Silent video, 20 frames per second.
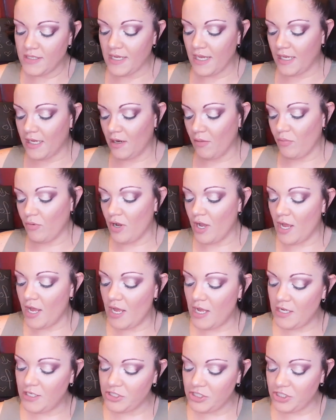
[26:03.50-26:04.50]
take your
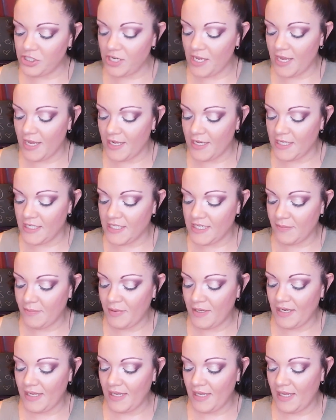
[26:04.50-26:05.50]
brush and dip
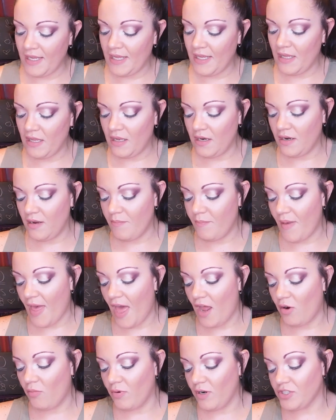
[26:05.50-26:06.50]
it in.
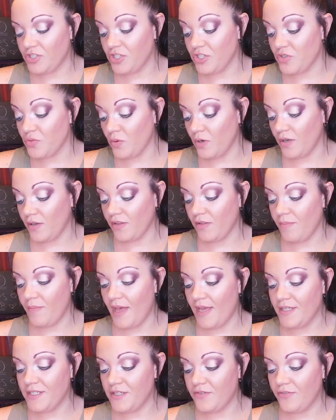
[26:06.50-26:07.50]
Paddle brushes work the
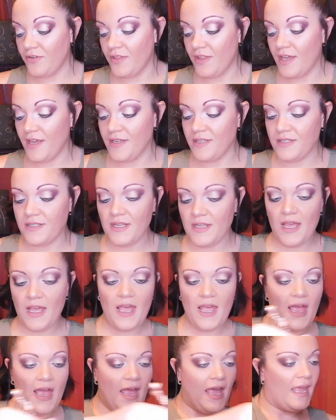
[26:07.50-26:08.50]
best for this.
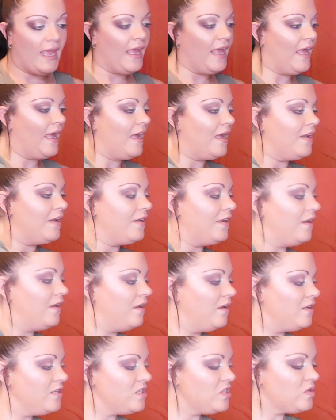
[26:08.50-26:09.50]
And
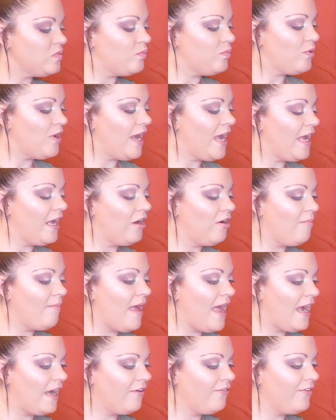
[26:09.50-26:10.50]
spray your
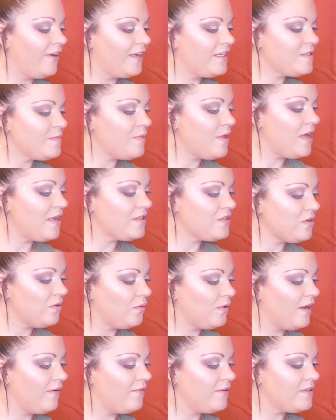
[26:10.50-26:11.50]
MAC Fix Plus or
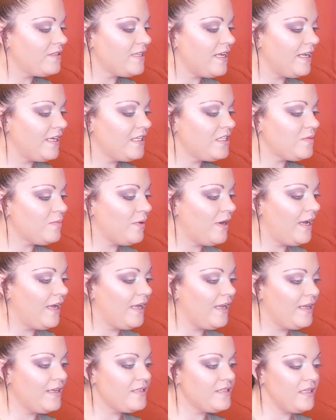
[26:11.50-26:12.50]
whatever setting spray
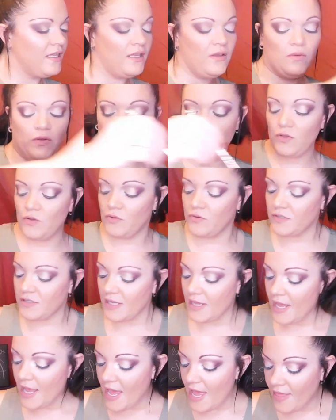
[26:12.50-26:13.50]
it is that you use.
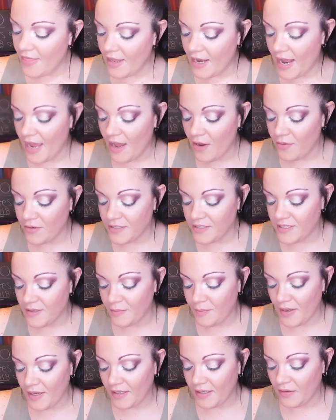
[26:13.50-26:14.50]
And then I always
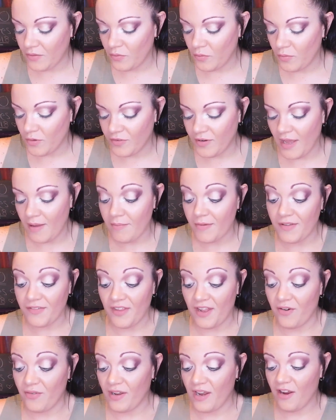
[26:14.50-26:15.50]
dip back in one more time because
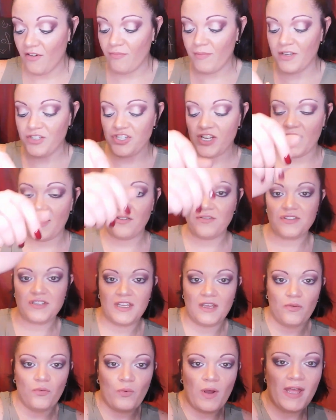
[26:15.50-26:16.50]
I don't care if my shadows
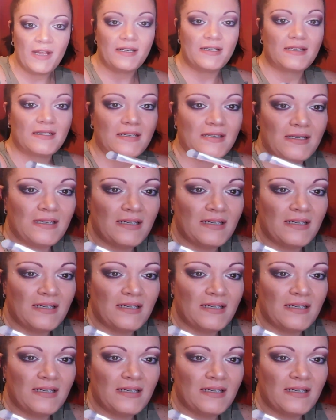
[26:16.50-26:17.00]
get wet.